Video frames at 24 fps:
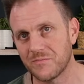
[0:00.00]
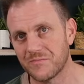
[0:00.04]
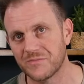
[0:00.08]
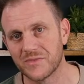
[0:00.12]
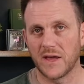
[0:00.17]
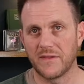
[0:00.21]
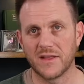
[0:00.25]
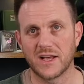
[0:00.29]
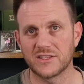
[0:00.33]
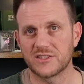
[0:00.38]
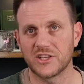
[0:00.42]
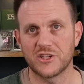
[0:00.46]
And
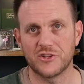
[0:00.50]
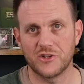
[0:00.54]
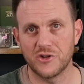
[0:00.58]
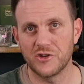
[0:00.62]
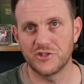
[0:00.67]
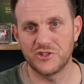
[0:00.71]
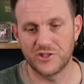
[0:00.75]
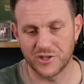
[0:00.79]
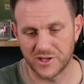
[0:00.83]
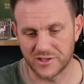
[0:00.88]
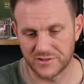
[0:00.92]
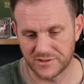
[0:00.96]
the last thing you do
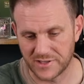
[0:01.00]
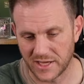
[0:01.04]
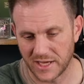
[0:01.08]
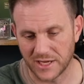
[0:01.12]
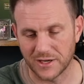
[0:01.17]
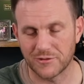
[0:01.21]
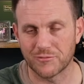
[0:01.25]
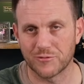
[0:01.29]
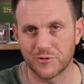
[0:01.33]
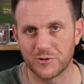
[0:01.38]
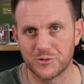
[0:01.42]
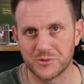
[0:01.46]
is you can take
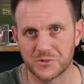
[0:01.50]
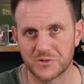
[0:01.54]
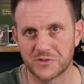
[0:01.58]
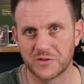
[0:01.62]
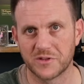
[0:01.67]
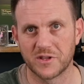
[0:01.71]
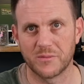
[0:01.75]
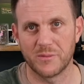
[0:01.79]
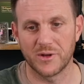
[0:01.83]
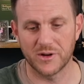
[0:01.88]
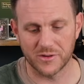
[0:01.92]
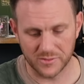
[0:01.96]
runes from
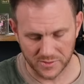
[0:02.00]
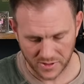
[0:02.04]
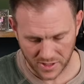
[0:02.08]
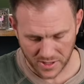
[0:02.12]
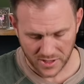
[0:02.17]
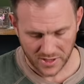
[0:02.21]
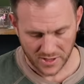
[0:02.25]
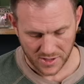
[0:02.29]
the middle.